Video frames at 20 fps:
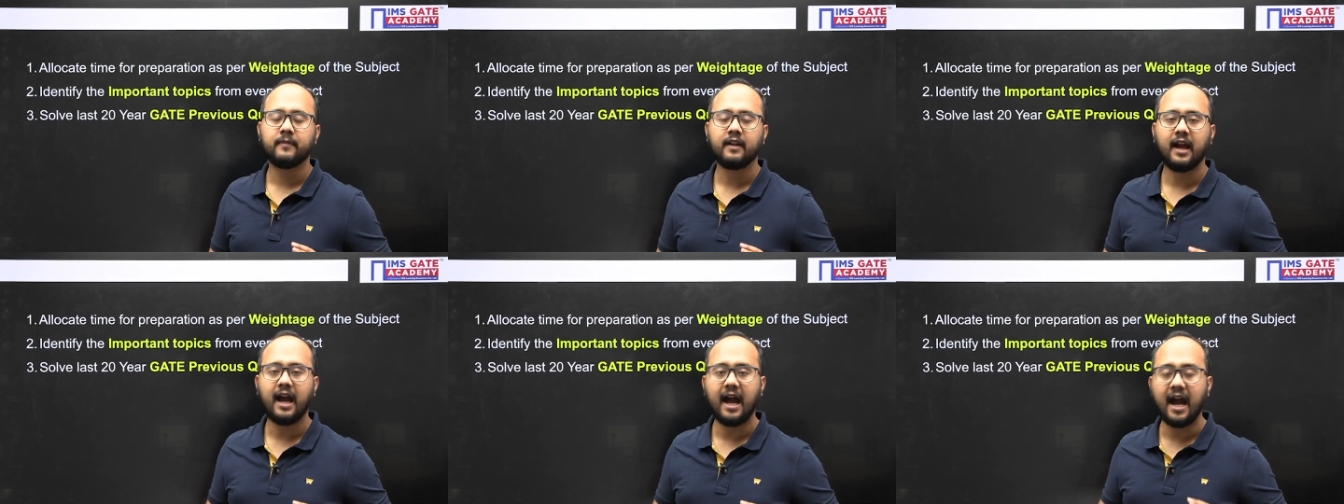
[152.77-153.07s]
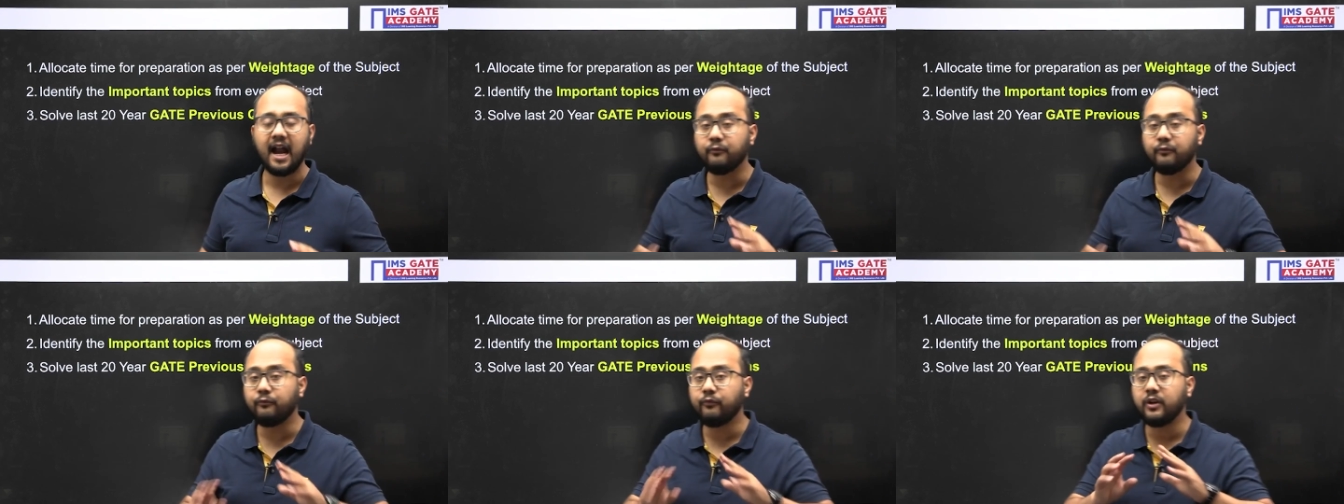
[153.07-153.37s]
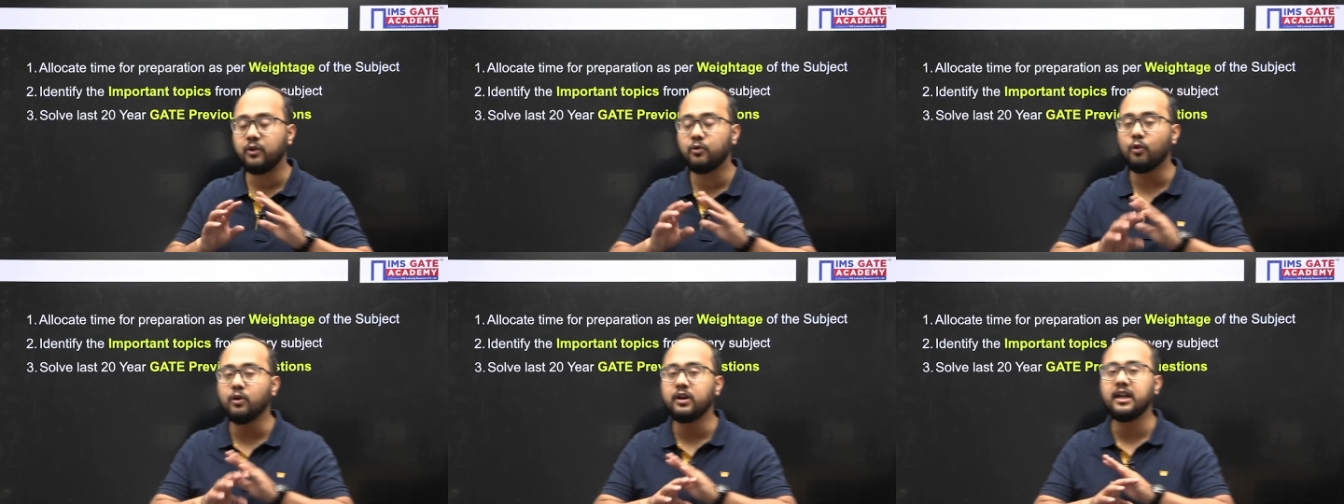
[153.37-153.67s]
And we
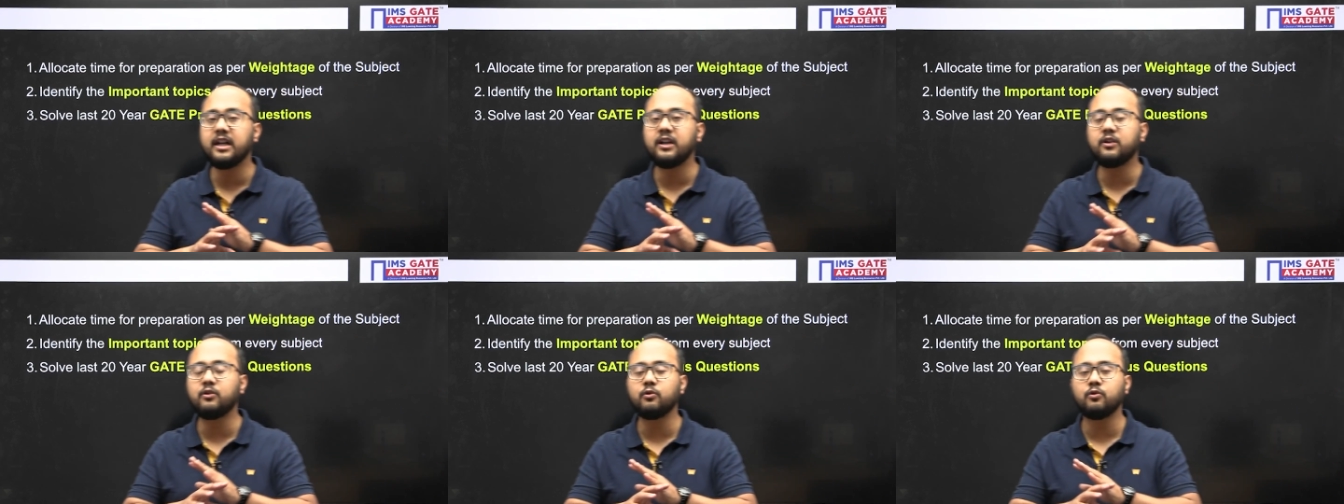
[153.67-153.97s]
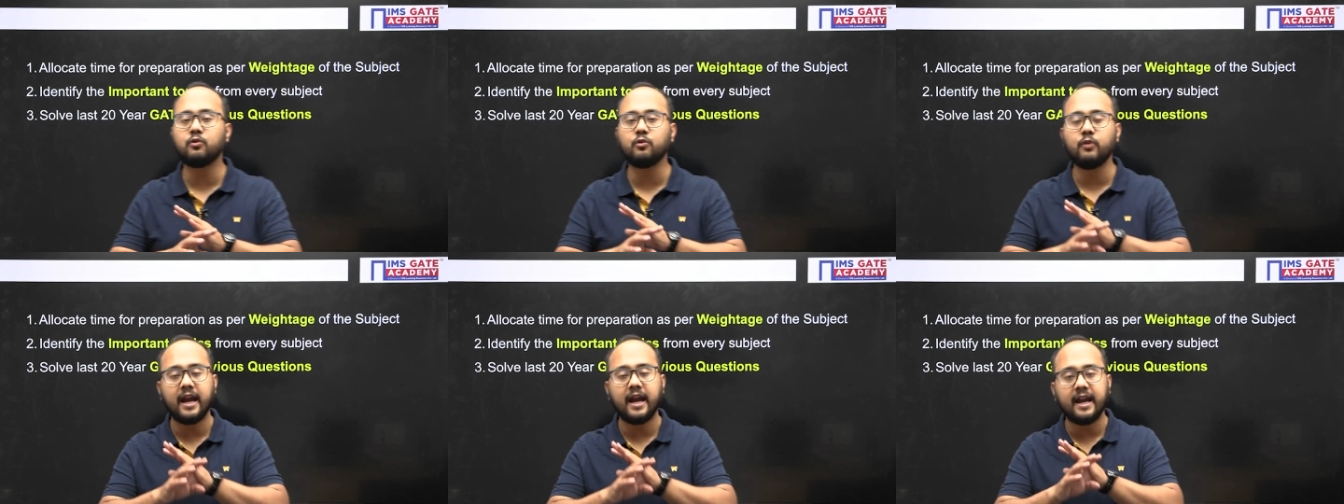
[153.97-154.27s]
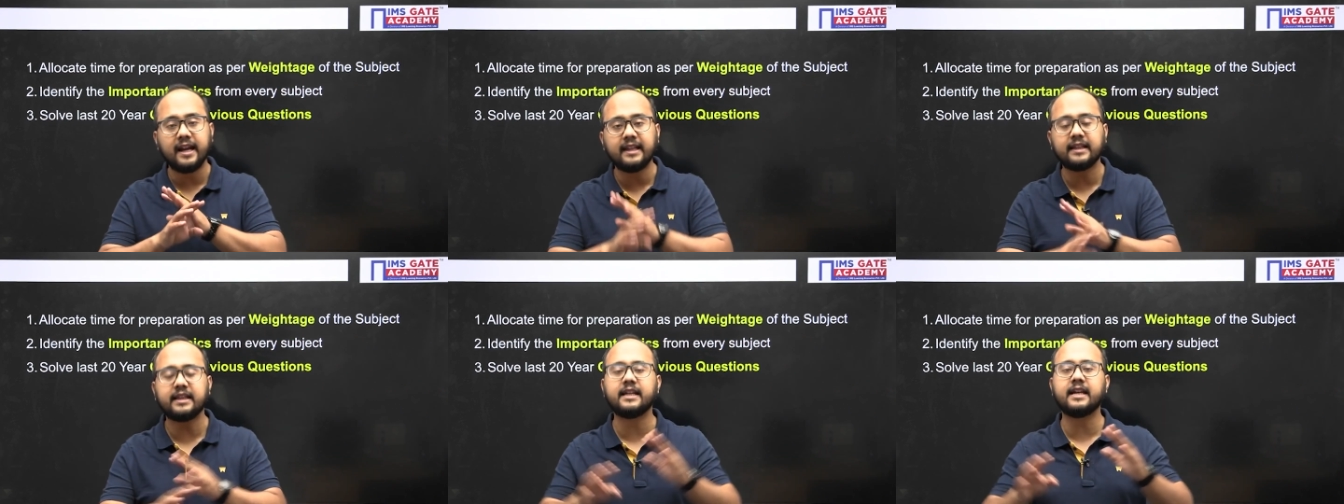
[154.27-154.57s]
don't need to do
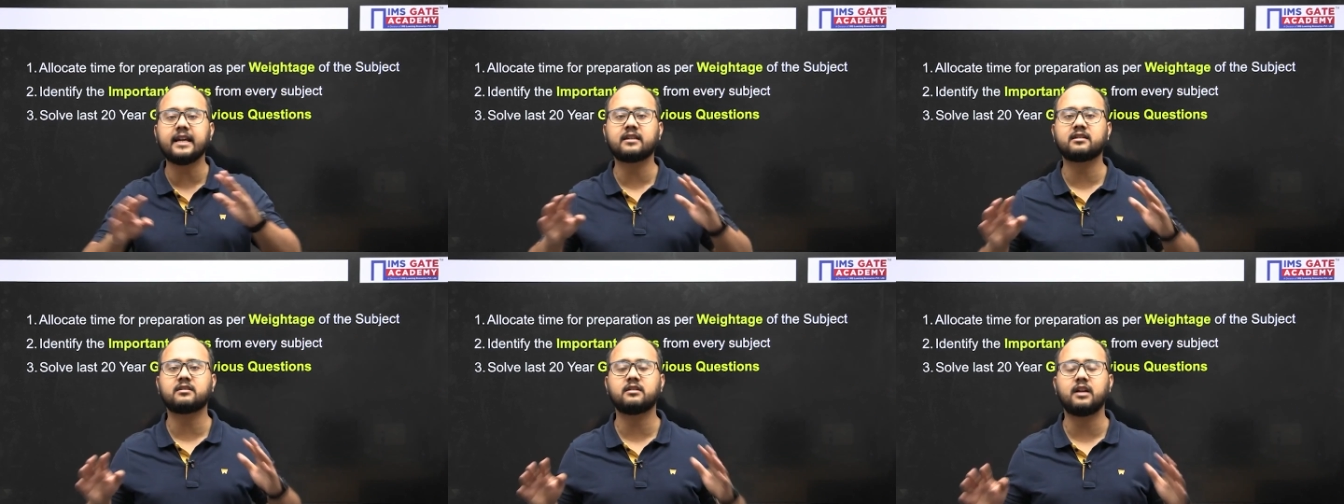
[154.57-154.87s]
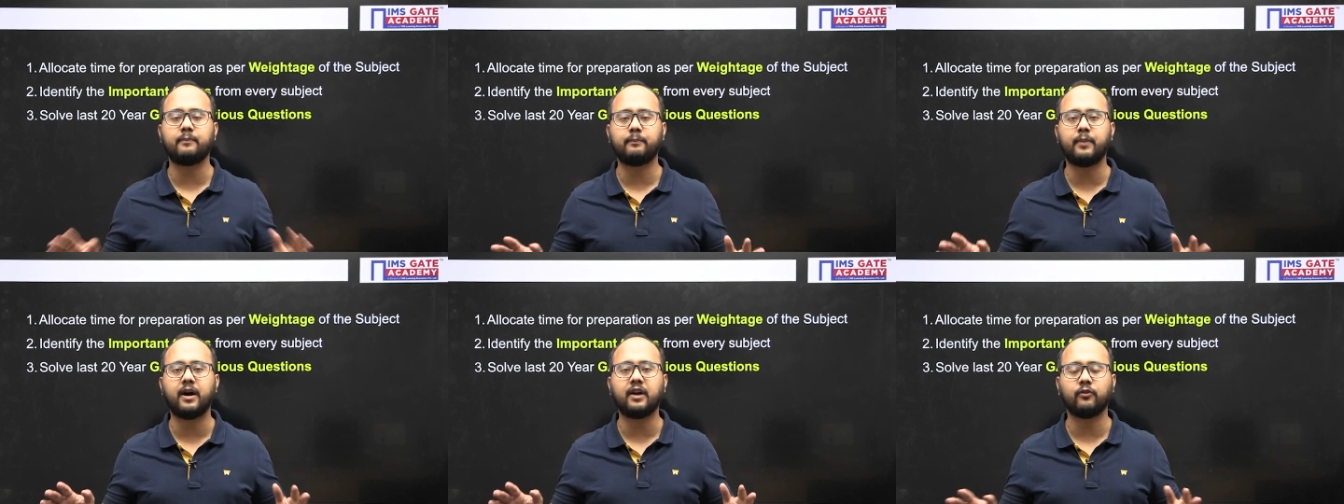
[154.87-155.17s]
anything extra apart